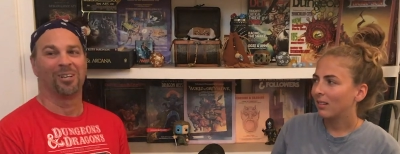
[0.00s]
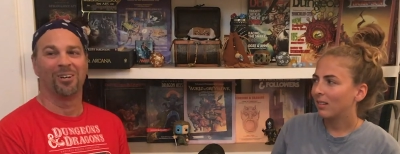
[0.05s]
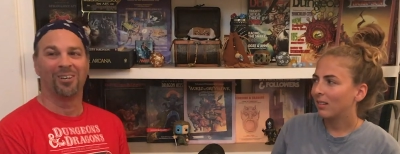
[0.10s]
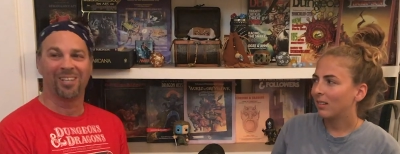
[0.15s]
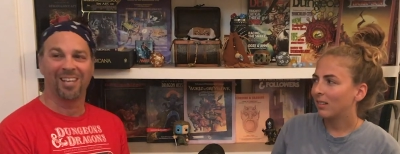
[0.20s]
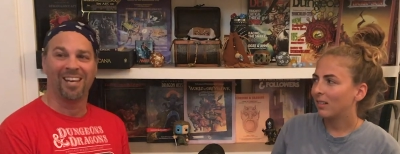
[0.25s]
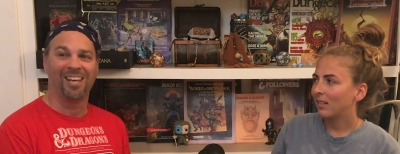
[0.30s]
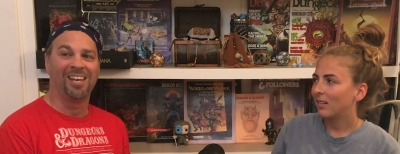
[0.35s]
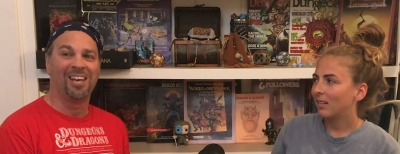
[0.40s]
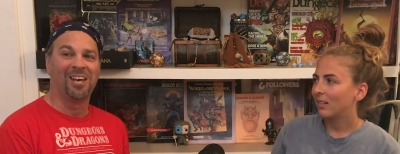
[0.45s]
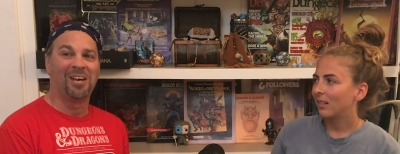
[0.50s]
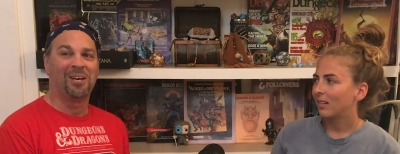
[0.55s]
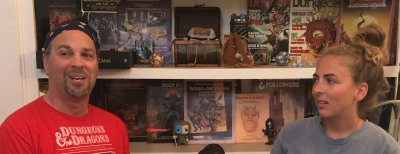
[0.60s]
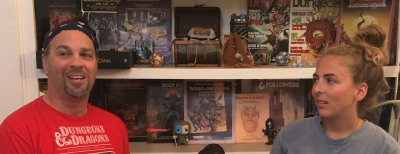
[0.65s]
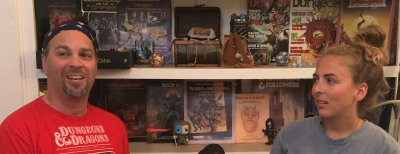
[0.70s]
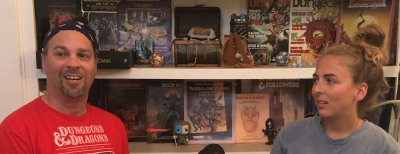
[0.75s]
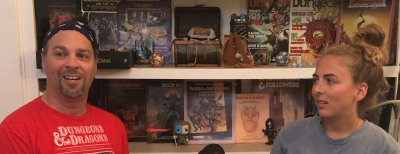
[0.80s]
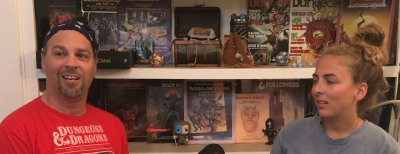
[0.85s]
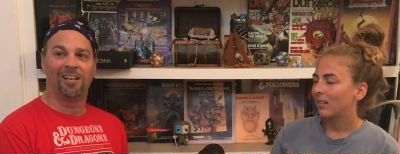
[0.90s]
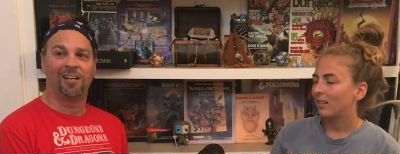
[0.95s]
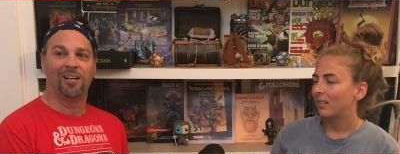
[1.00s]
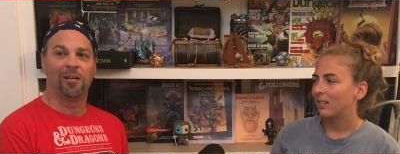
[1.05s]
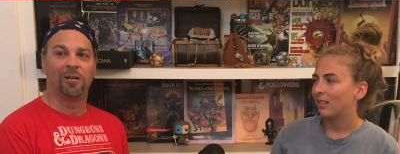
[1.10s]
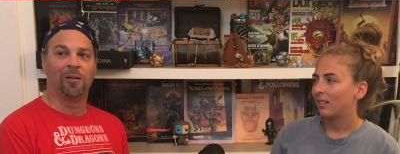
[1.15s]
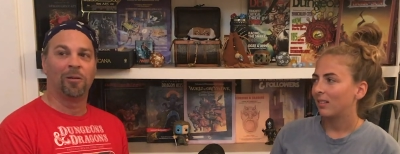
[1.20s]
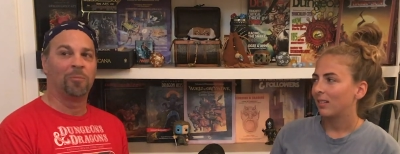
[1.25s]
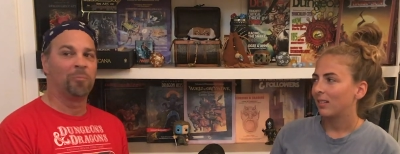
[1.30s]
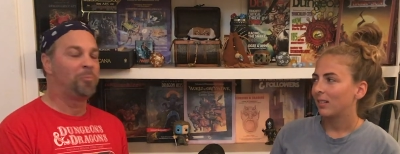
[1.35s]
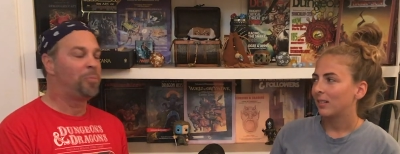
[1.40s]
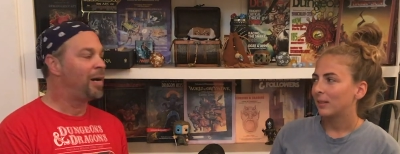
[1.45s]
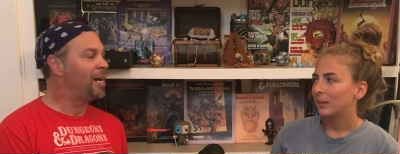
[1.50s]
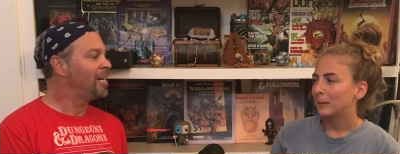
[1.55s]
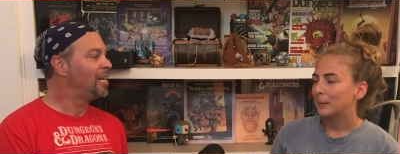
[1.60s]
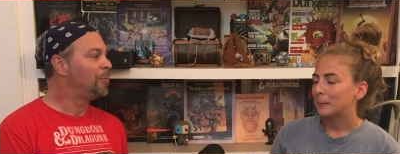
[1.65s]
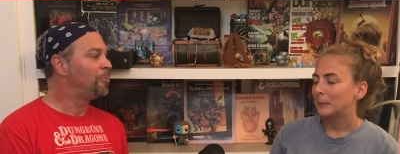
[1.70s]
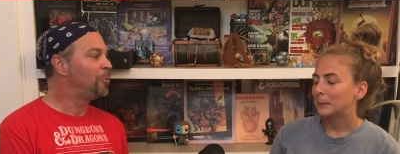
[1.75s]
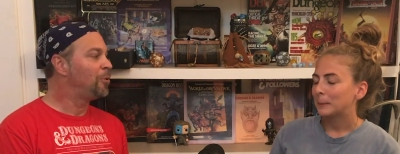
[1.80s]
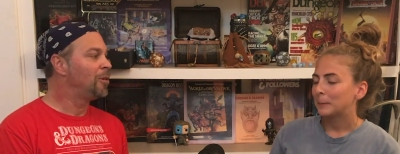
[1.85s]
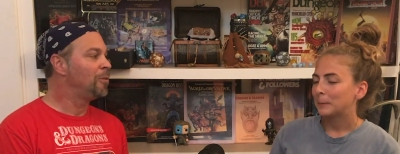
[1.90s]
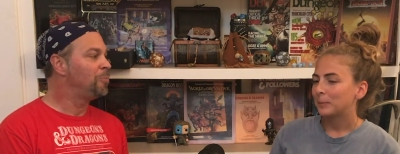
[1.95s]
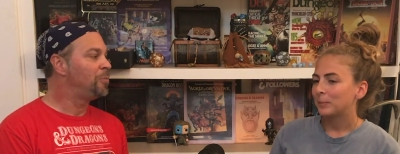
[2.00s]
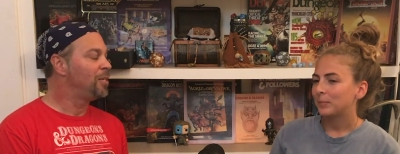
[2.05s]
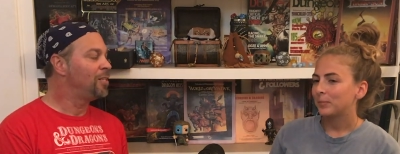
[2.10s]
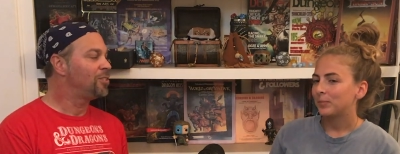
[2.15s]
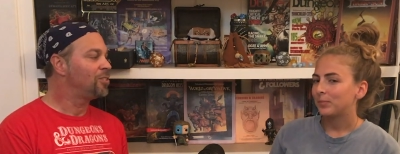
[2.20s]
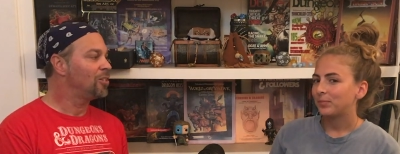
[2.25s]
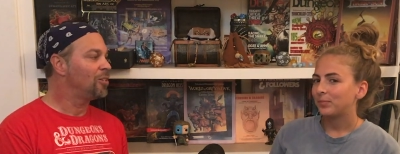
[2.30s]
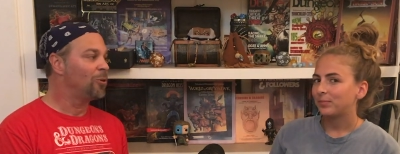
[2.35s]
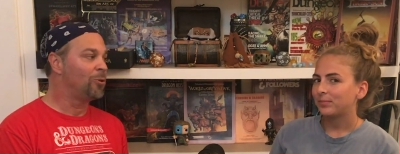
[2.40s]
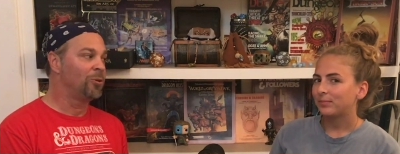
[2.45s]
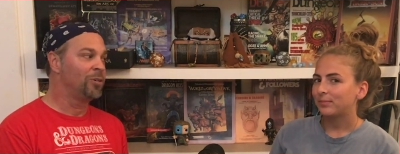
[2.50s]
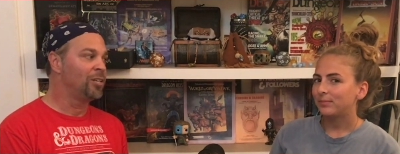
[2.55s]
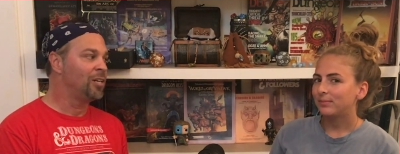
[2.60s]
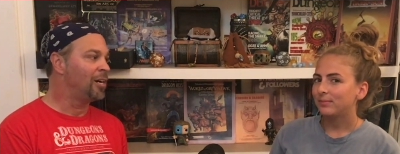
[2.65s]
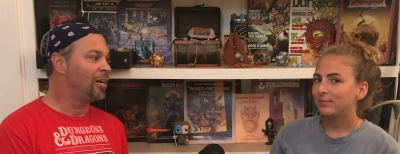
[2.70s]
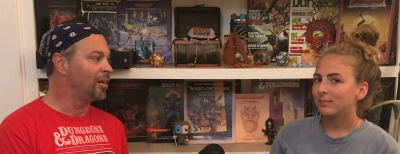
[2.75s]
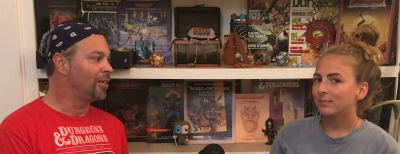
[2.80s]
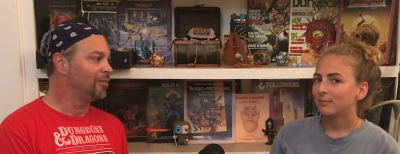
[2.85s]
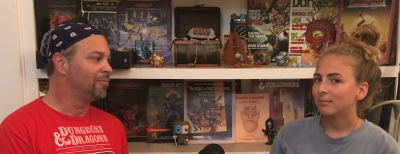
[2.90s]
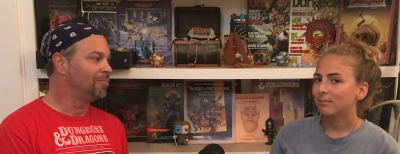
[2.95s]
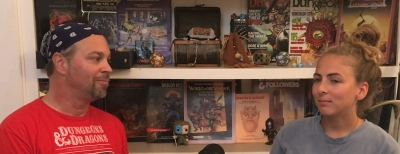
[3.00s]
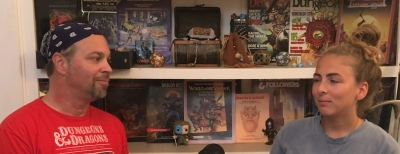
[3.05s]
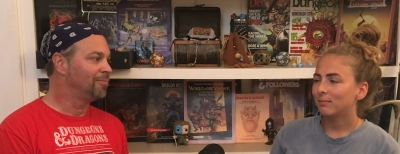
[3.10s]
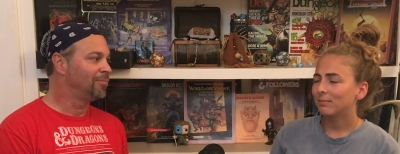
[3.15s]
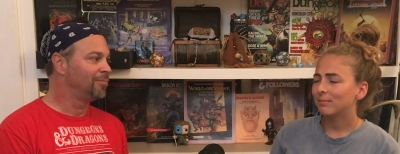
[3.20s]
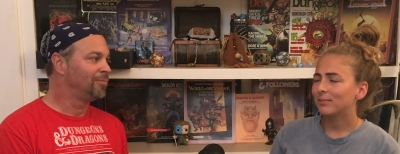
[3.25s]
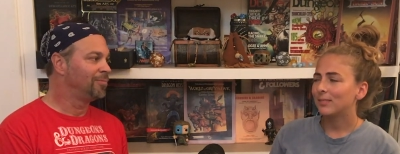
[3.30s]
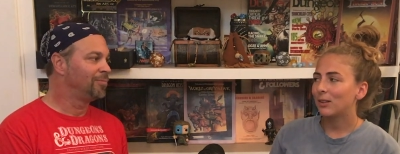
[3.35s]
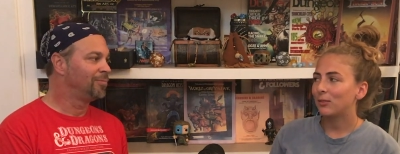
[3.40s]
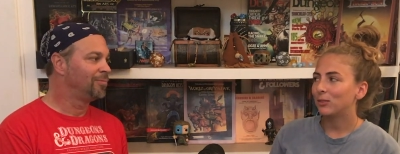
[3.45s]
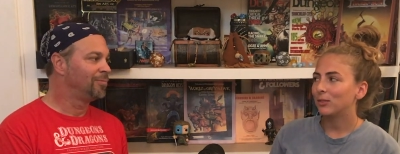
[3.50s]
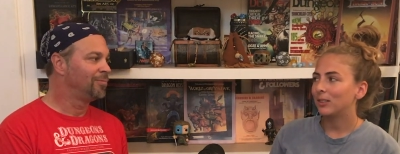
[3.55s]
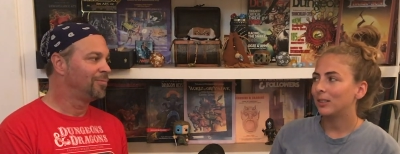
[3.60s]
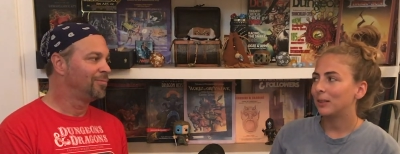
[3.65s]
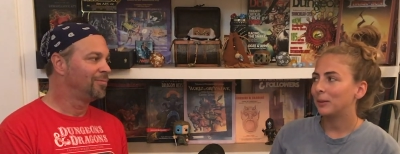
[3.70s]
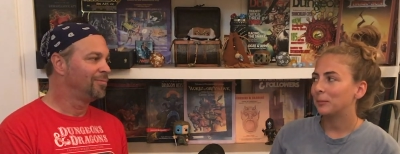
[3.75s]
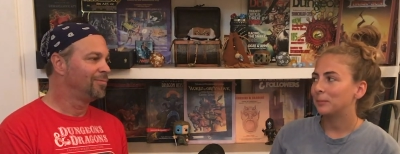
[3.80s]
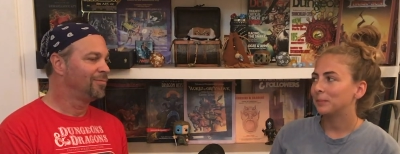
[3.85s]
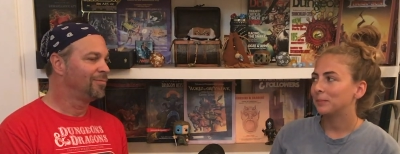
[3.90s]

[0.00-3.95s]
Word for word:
Speaker 1: Okay. Um, pineapple on pizza or not? Definitely.